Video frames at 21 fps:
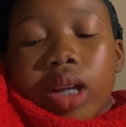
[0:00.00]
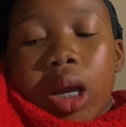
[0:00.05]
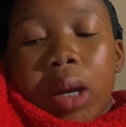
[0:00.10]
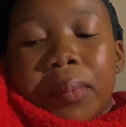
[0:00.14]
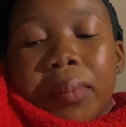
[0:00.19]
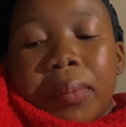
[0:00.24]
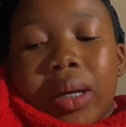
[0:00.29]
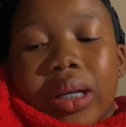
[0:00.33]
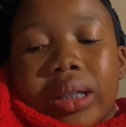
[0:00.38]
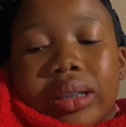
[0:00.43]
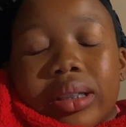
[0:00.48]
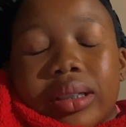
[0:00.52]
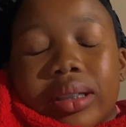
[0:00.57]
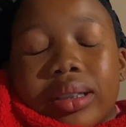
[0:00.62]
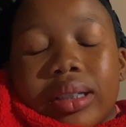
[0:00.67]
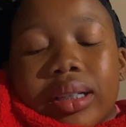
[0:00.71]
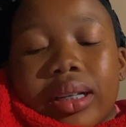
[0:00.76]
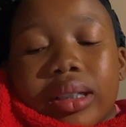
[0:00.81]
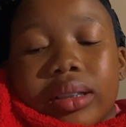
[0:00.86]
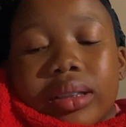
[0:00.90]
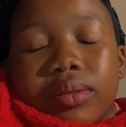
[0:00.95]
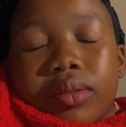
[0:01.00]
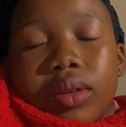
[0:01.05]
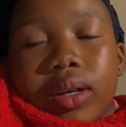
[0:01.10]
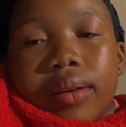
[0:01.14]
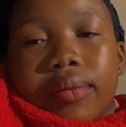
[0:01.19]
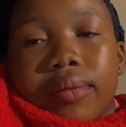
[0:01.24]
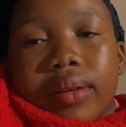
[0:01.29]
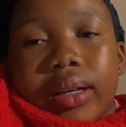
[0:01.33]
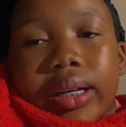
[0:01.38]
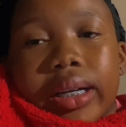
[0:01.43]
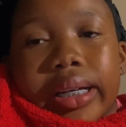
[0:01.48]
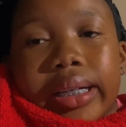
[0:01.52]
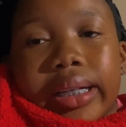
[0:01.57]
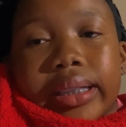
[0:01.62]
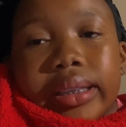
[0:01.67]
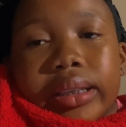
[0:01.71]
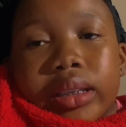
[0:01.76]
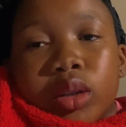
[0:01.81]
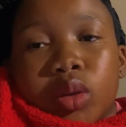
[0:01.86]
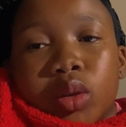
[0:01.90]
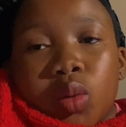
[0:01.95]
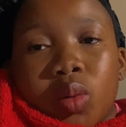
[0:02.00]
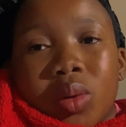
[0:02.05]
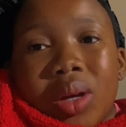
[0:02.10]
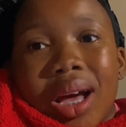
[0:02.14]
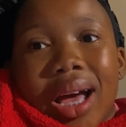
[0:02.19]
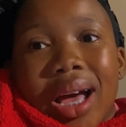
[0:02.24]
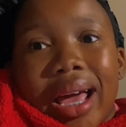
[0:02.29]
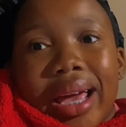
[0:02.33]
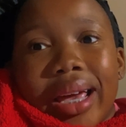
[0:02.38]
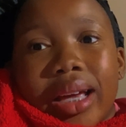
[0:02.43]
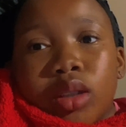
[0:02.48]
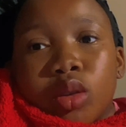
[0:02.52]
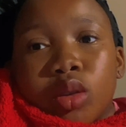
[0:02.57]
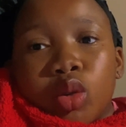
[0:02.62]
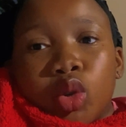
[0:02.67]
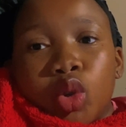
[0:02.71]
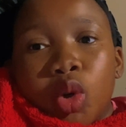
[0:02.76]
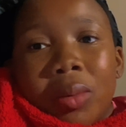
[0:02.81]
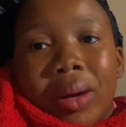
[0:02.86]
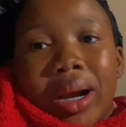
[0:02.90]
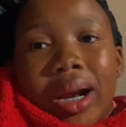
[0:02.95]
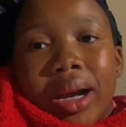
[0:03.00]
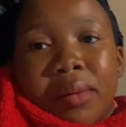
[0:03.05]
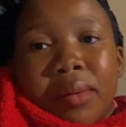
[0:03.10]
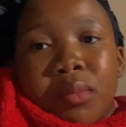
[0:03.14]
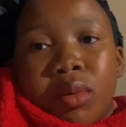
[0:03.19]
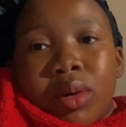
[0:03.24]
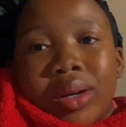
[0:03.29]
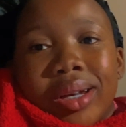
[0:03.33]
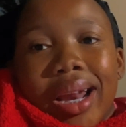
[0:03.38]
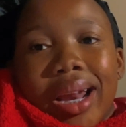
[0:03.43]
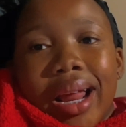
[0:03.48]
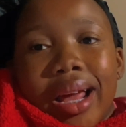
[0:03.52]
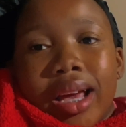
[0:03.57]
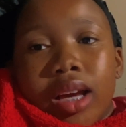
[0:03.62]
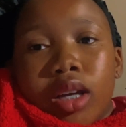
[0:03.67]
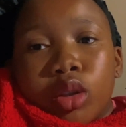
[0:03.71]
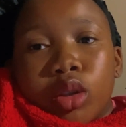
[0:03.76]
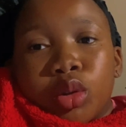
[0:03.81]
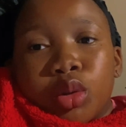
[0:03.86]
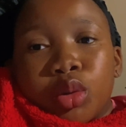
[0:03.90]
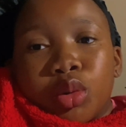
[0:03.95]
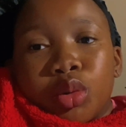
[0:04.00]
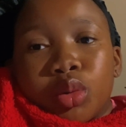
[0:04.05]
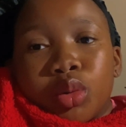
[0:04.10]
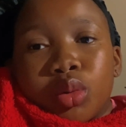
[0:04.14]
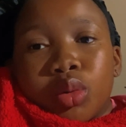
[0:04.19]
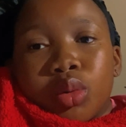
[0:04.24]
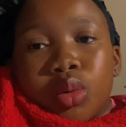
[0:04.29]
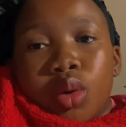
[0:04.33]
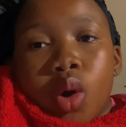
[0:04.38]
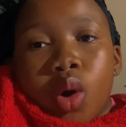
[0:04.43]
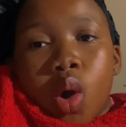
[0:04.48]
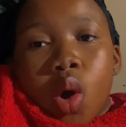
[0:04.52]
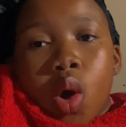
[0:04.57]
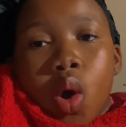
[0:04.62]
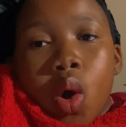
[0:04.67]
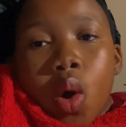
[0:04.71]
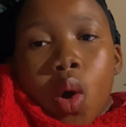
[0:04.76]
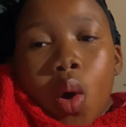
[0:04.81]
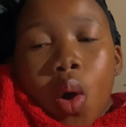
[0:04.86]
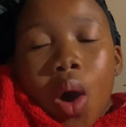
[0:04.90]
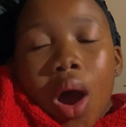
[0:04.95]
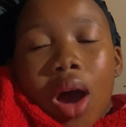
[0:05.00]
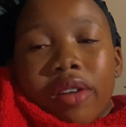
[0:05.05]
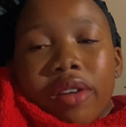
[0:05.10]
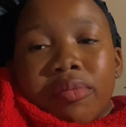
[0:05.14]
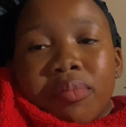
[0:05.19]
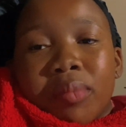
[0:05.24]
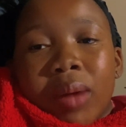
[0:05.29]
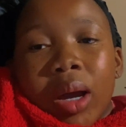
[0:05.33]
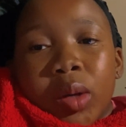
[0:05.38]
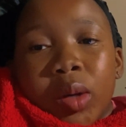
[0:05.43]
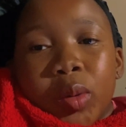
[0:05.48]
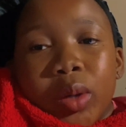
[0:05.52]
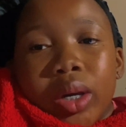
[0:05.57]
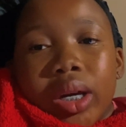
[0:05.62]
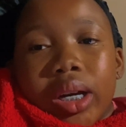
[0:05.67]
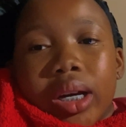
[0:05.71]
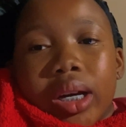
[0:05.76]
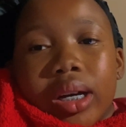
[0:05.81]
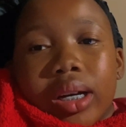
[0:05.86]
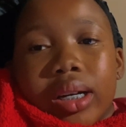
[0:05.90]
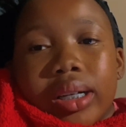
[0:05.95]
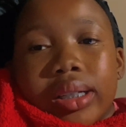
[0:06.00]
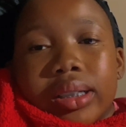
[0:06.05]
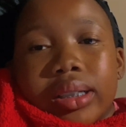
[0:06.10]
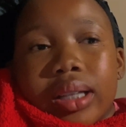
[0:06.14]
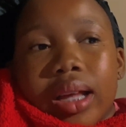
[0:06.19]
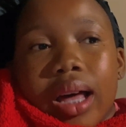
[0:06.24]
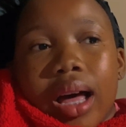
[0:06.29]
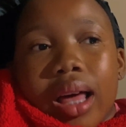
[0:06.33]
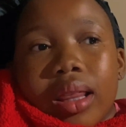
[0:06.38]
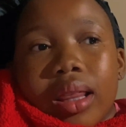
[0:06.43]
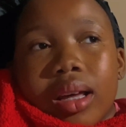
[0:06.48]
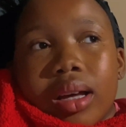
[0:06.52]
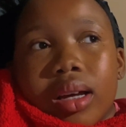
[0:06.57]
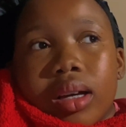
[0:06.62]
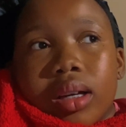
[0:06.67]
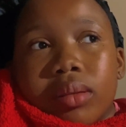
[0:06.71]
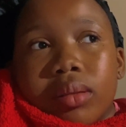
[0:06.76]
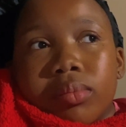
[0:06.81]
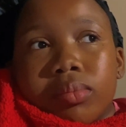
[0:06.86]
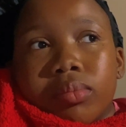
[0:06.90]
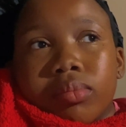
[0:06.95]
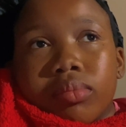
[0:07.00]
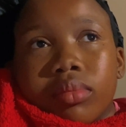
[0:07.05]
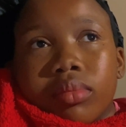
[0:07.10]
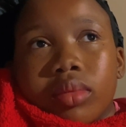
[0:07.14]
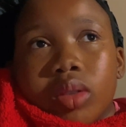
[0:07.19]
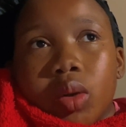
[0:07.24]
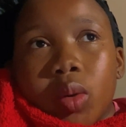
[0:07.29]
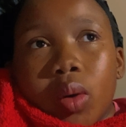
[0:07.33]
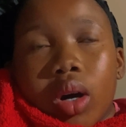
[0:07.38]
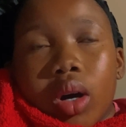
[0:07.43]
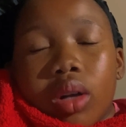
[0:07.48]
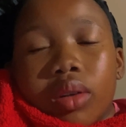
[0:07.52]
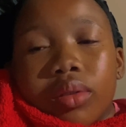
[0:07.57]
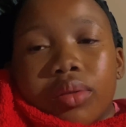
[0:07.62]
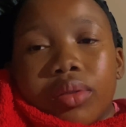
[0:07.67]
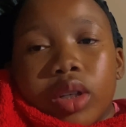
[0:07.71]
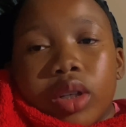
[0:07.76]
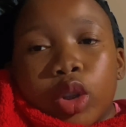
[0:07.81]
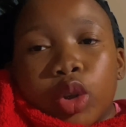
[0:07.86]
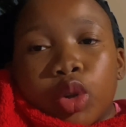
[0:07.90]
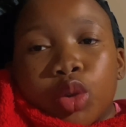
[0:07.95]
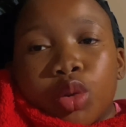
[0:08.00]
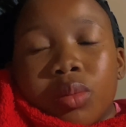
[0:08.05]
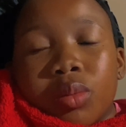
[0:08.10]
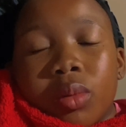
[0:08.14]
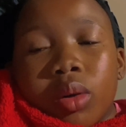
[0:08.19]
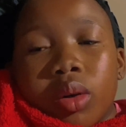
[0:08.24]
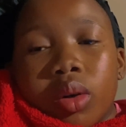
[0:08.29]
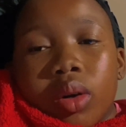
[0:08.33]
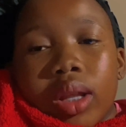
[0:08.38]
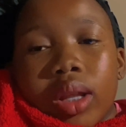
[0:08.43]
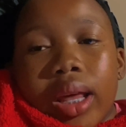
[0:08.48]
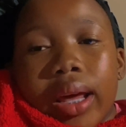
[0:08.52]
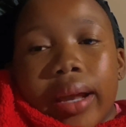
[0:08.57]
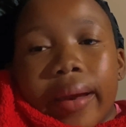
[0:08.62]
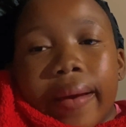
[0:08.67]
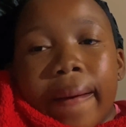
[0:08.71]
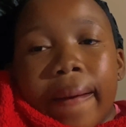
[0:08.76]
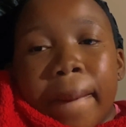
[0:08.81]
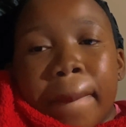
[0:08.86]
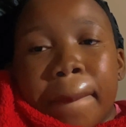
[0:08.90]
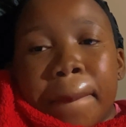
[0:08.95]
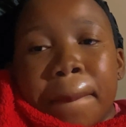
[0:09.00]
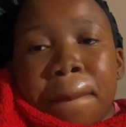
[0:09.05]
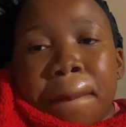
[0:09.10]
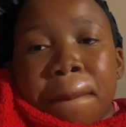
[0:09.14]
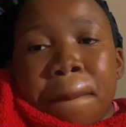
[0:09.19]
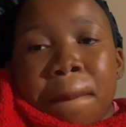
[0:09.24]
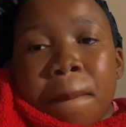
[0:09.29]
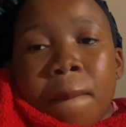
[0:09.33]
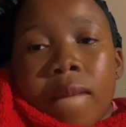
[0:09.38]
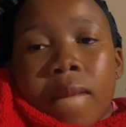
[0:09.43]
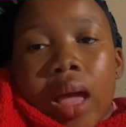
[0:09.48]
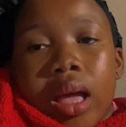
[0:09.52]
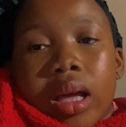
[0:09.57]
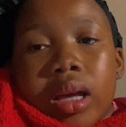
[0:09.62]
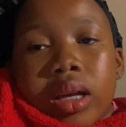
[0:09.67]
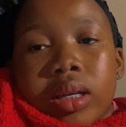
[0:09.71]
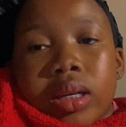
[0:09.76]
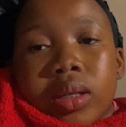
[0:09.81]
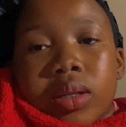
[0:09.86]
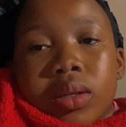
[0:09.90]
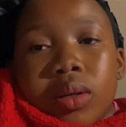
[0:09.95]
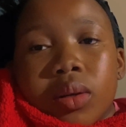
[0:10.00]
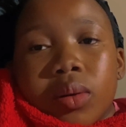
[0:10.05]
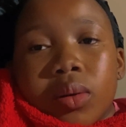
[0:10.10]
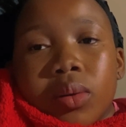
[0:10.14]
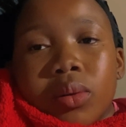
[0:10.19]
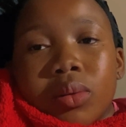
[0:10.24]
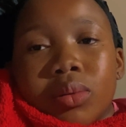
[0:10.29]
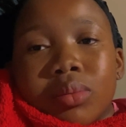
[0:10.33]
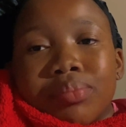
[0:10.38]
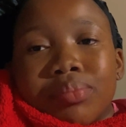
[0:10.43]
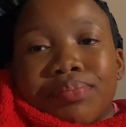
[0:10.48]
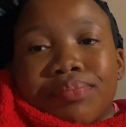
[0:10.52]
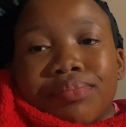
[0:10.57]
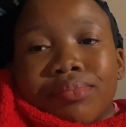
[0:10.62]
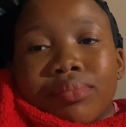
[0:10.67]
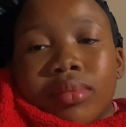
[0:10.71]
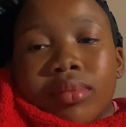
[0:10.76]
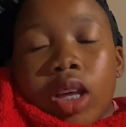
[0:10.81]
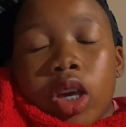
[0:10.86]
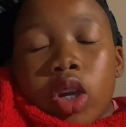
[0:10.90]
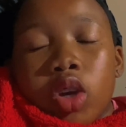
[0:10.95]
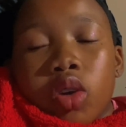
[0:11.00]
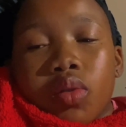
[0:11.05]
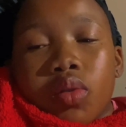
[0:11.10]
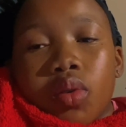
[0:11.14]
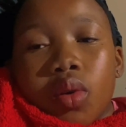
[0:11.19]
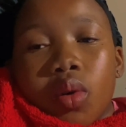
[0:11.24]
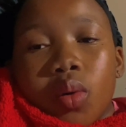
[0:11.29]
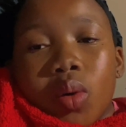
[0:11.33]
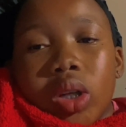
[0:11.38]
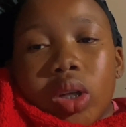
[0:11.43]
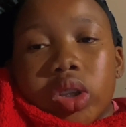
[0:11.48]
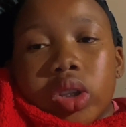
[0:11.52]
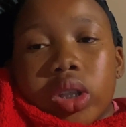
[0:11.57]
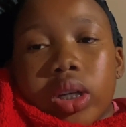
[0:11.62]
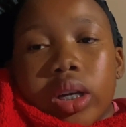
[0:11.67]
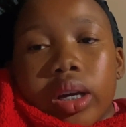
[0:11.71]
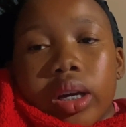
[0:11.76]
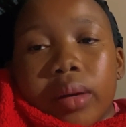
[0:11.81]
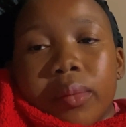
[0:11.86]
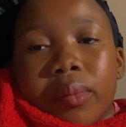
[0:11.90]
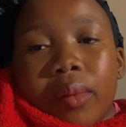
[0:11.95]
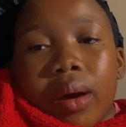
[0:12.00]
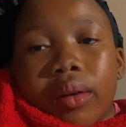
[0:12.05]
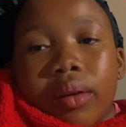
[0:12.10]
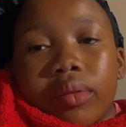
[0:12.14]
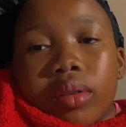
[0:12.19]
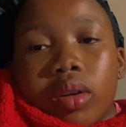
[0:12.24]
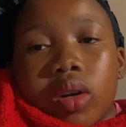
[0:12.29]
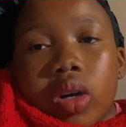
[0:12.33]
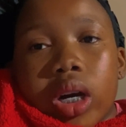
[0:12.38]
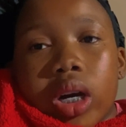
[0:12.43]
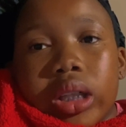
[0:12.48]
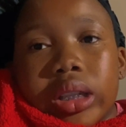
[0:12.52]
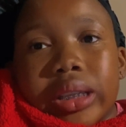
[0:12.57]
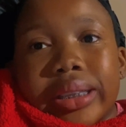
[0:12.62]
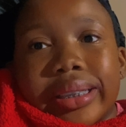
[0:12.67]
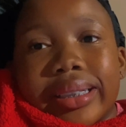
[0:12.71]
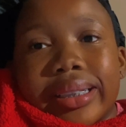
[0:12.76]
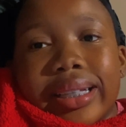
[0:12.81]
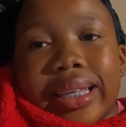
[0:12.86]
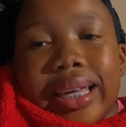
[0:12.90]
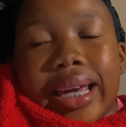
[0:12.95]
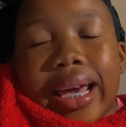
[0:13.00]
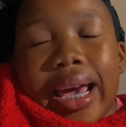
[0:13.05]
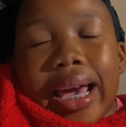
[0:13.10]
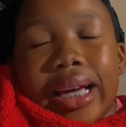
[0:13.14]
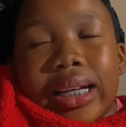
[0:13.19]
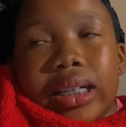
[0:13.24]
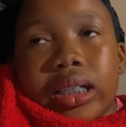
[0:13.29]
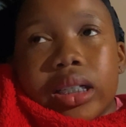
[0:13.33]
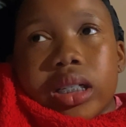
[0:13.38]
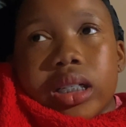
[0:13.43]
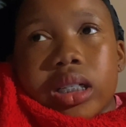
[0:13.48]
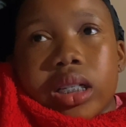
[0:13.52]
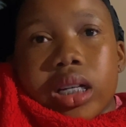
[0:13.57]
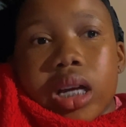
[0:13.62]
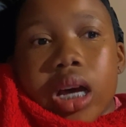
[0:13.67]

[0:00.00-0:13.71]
Pain doesn't last forever, guys. So yeah, I had to, you know, but I had to do half my work and the other work I'll finish tomorrow then. Yeah, so thank you for watching my vlog until the end.